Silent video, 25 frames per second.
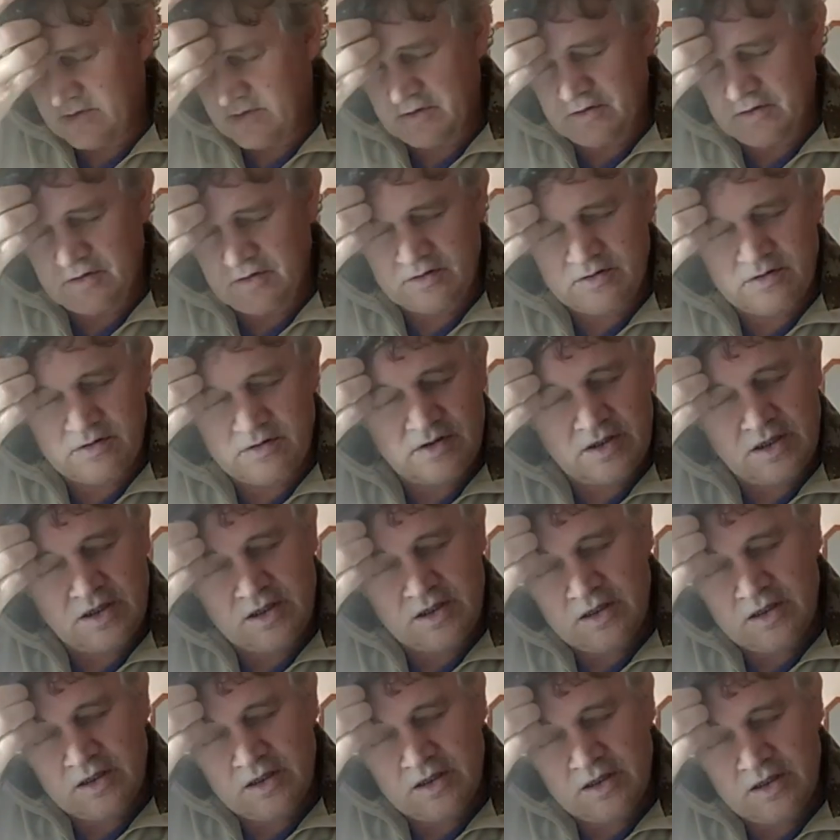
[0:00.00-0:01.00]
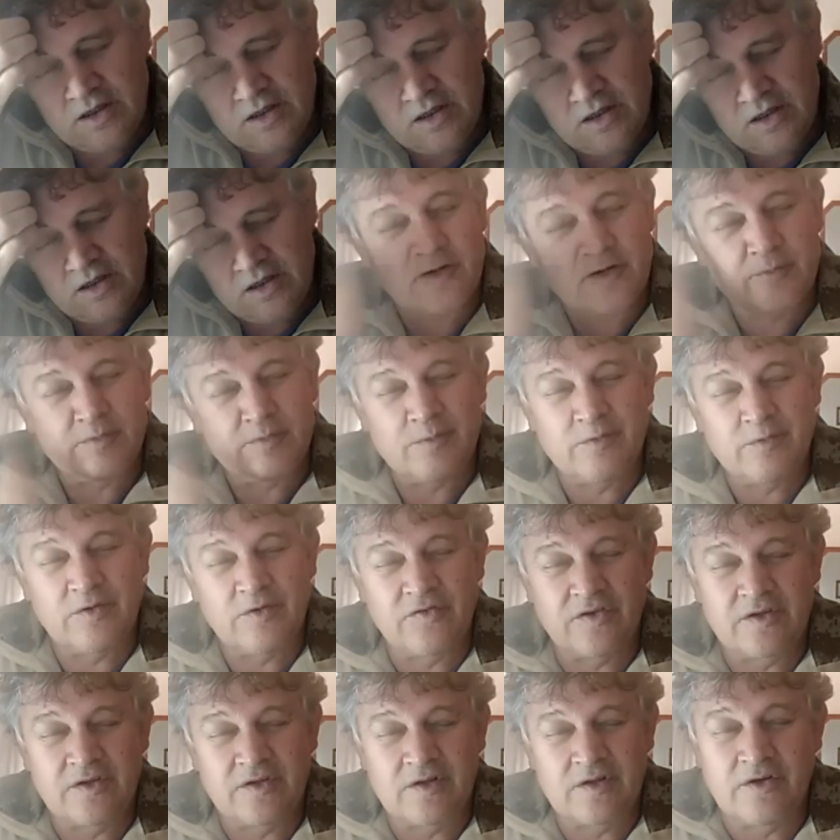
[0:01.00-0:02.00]
took the, I can't remember if
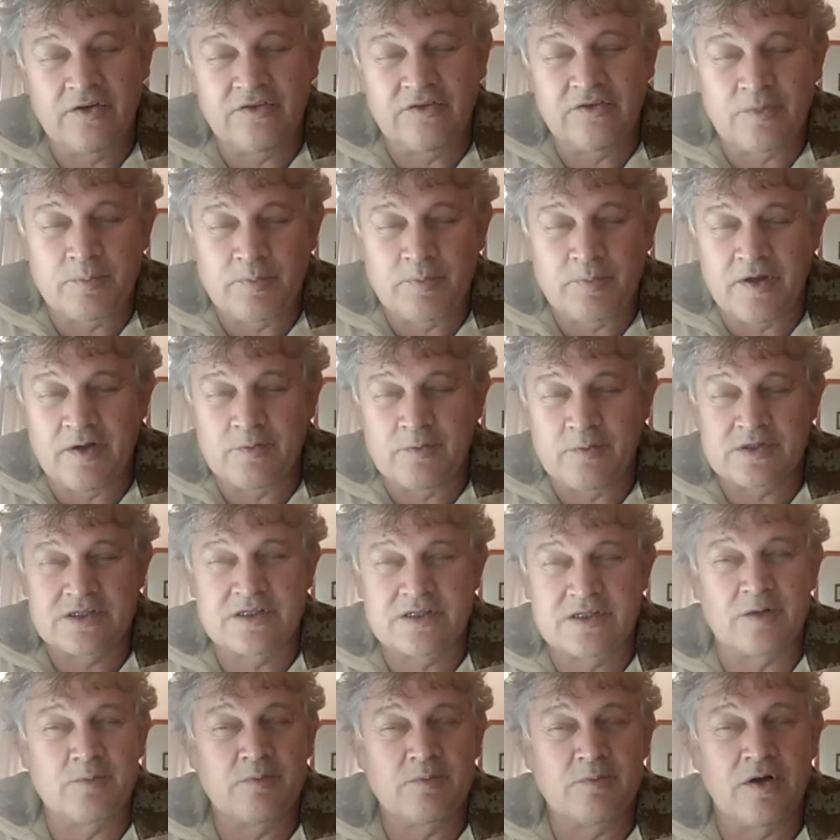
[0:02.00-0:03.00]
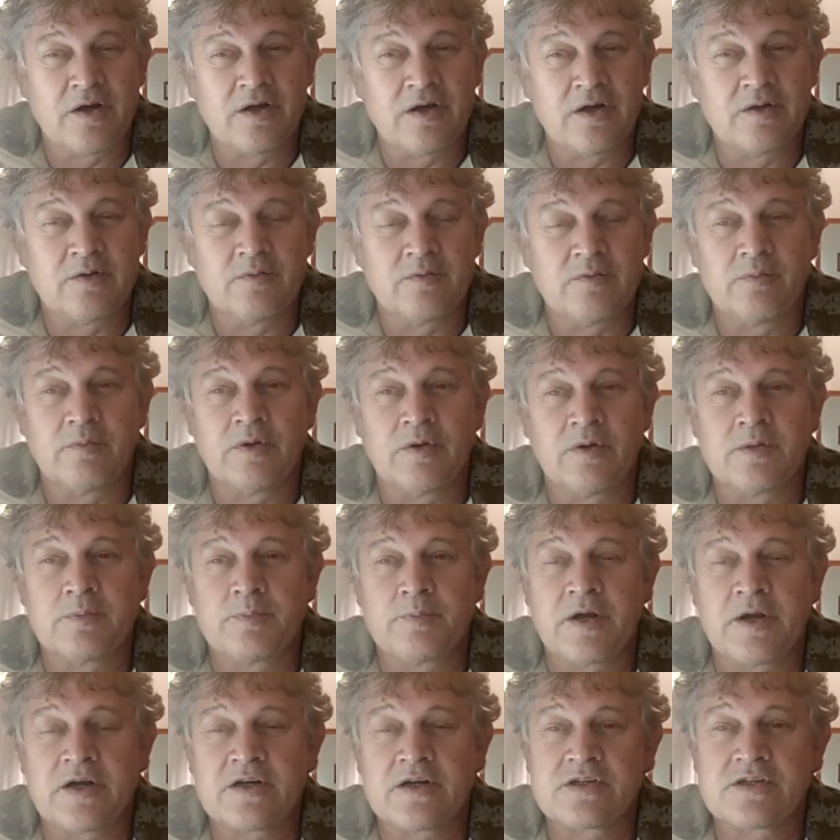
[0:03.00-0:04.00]
it, the resupply was done by, by
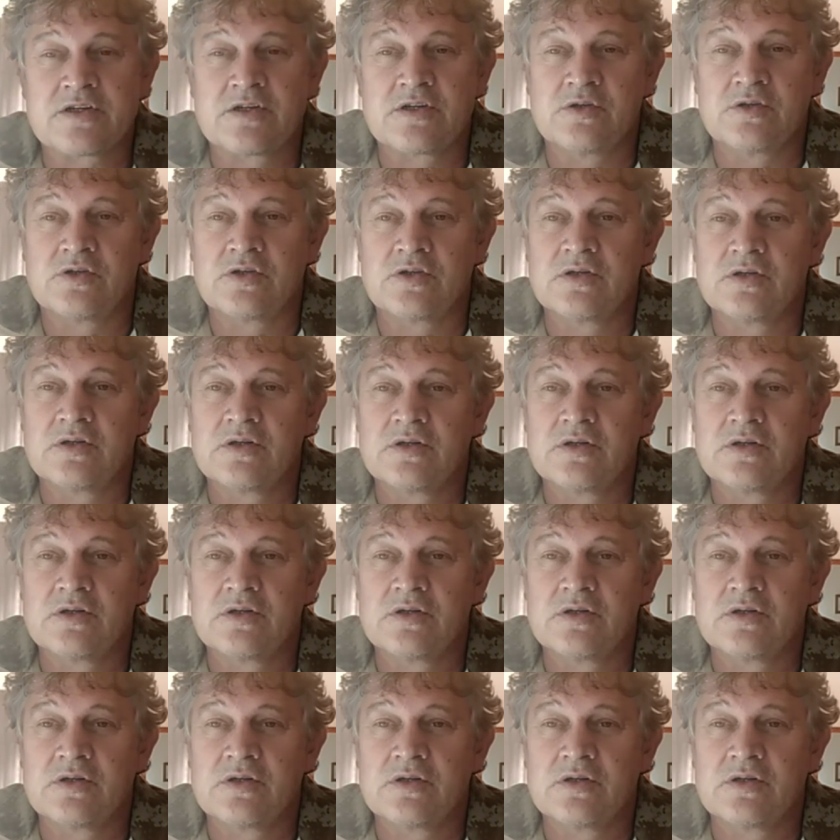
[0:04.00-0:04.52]
parachute.